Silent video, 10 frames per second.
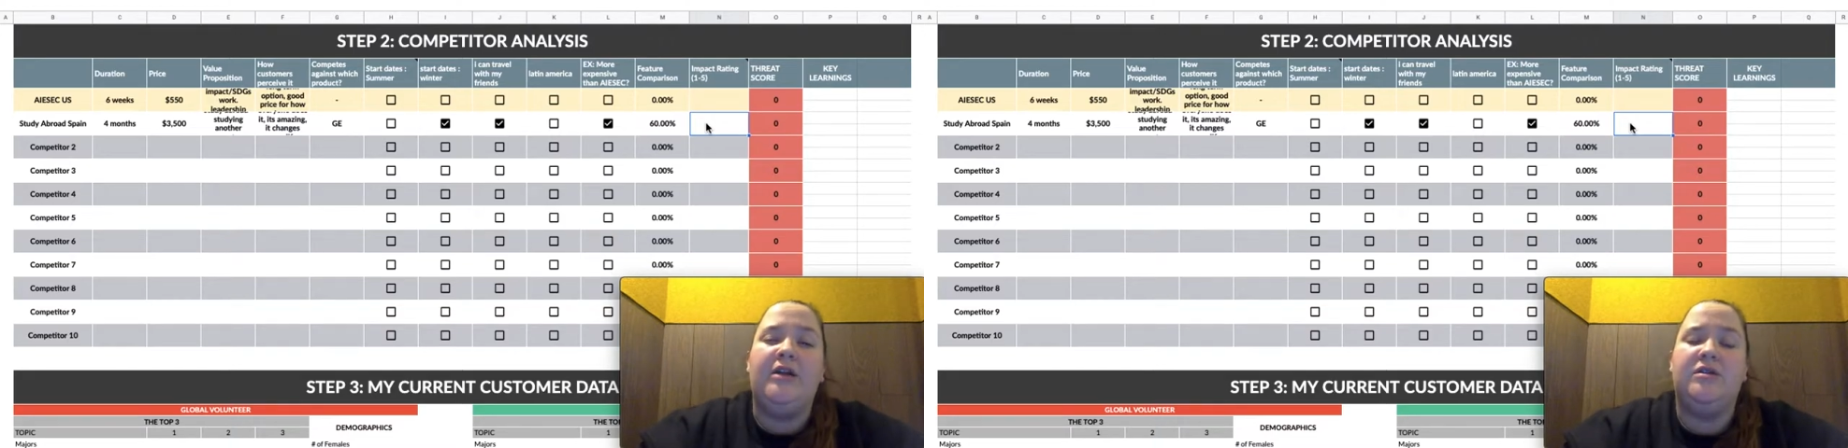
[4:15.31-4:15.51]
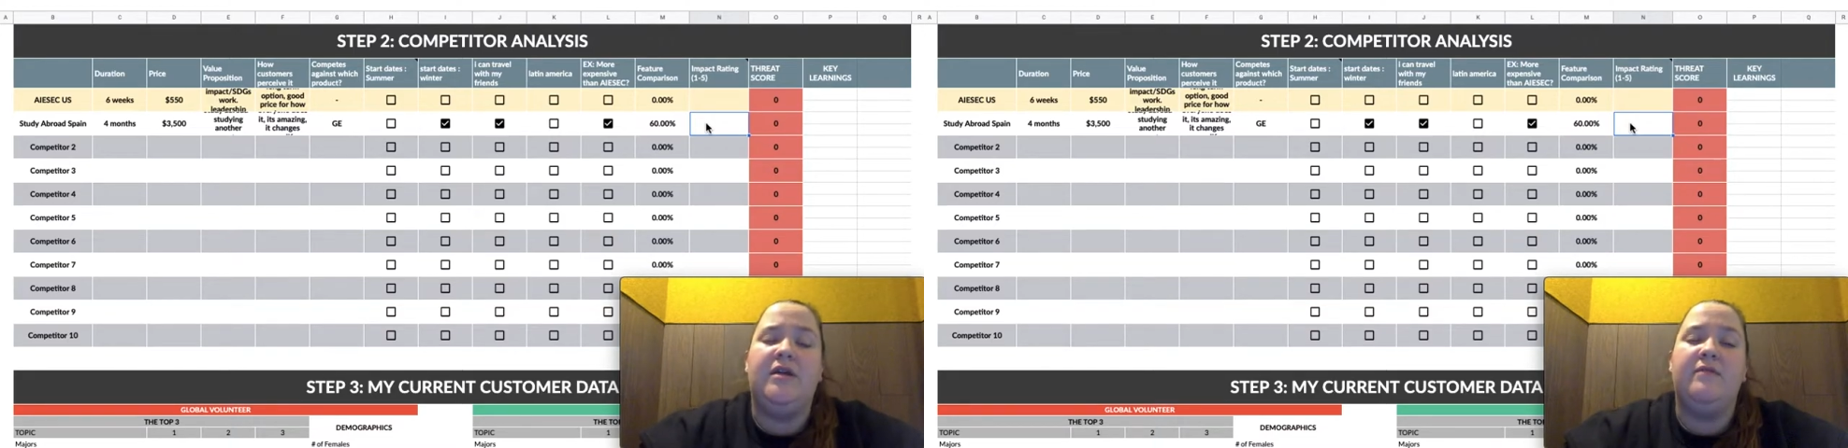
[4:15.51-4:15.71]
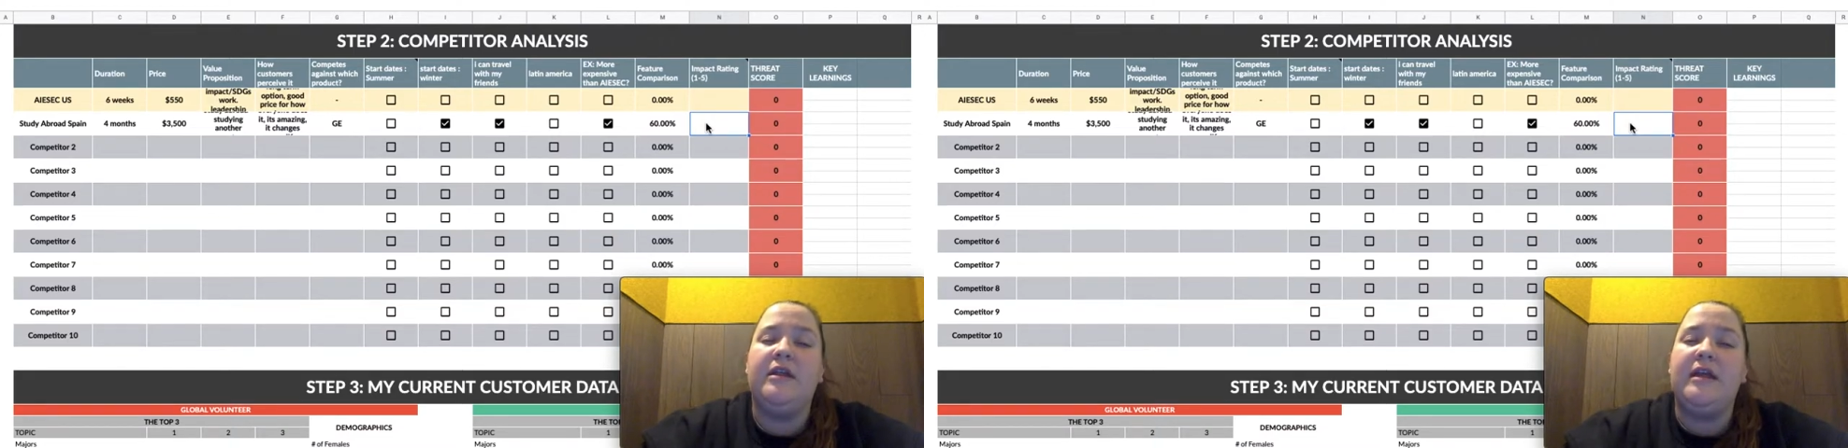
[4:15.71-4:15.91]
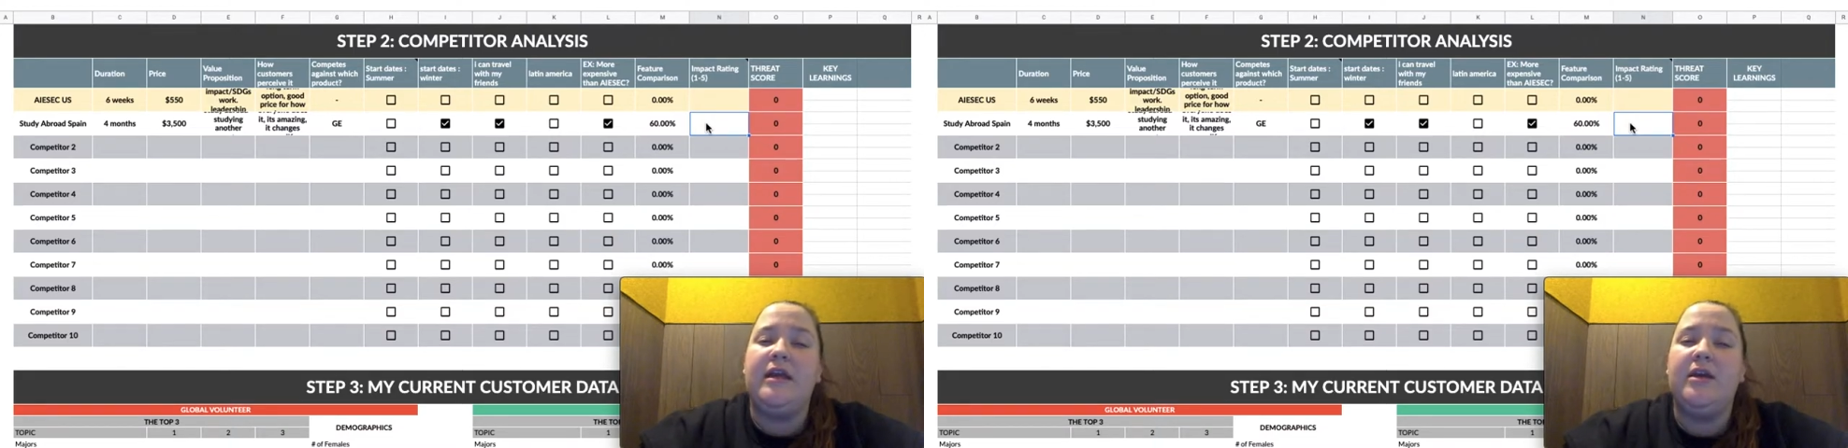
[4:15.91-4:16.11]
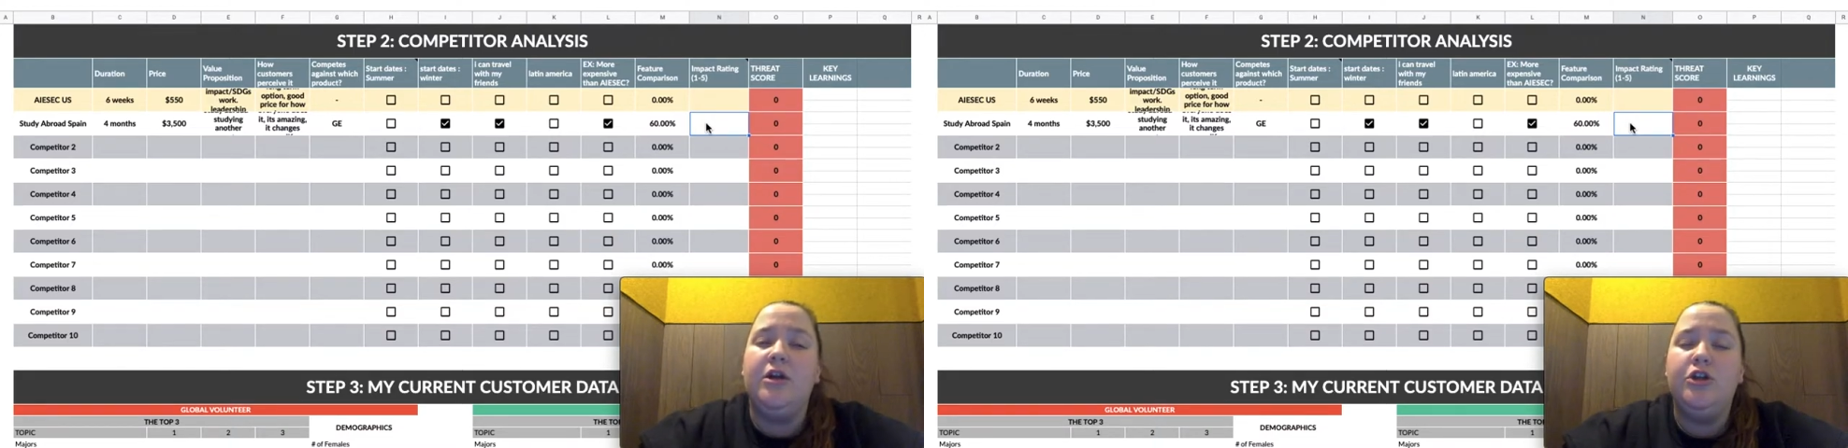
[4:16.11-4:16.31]
do they
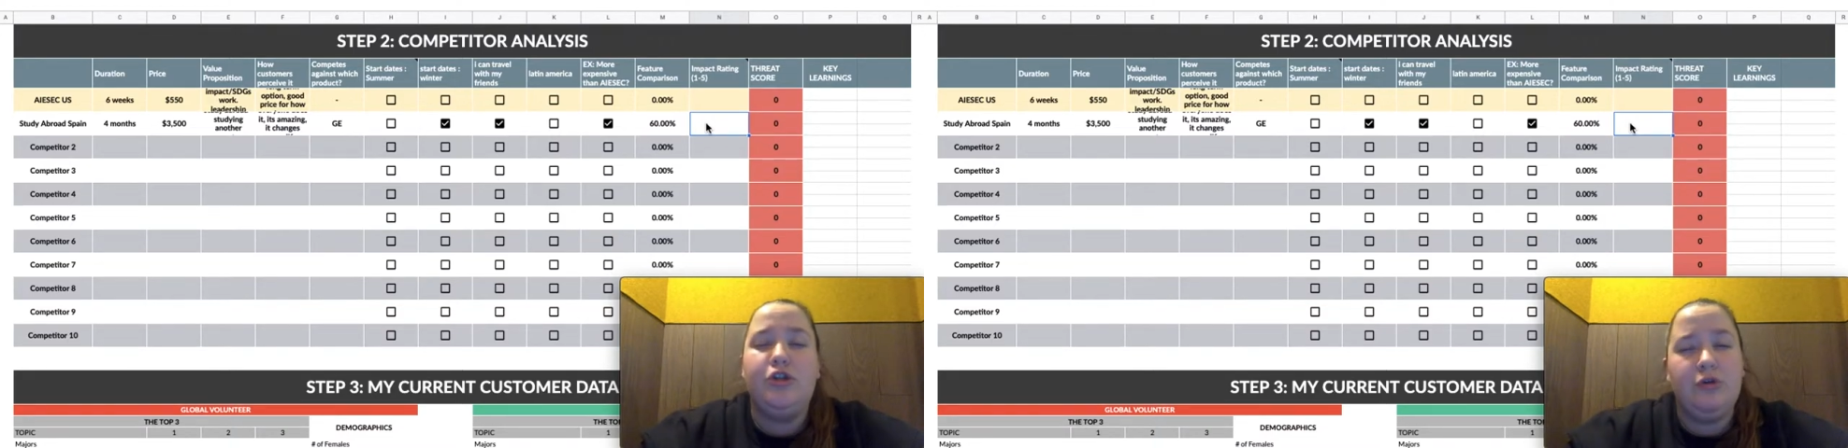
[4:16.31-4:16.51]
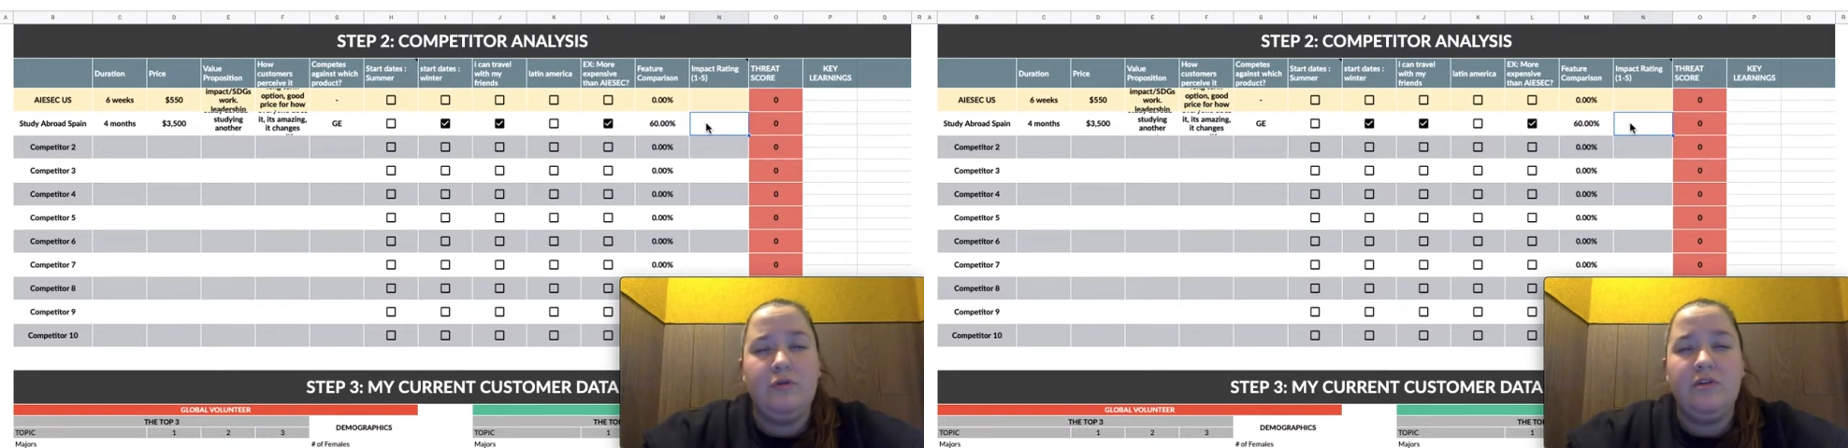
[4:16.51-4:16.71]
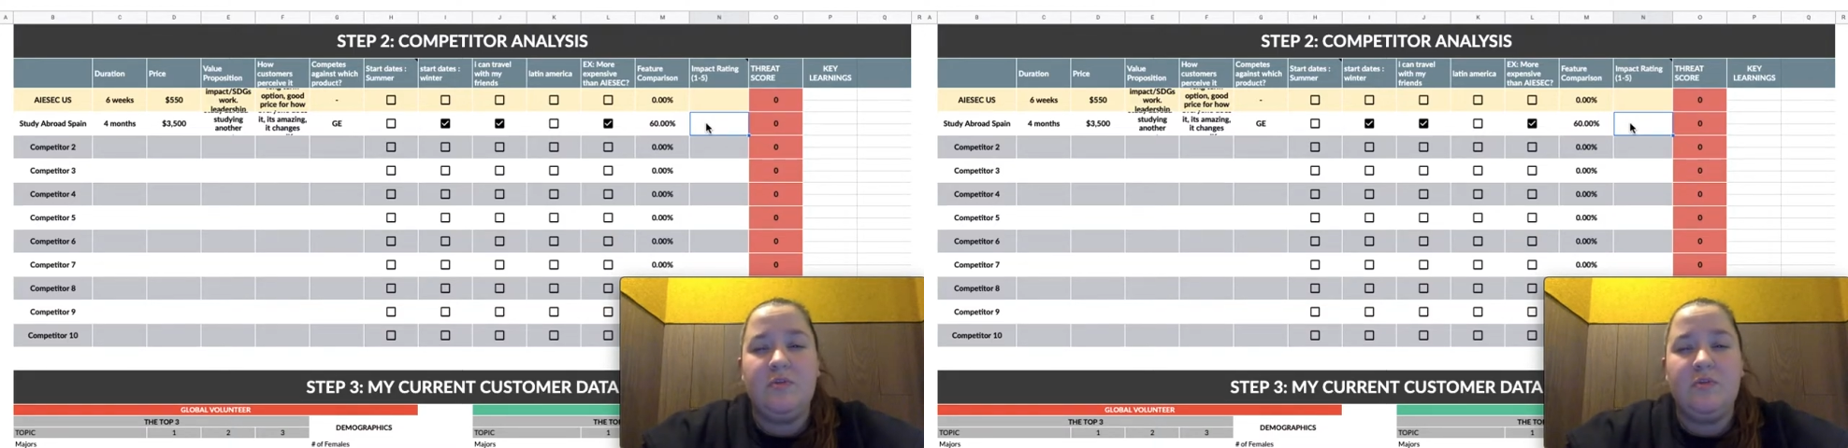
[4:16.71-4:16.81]
really choose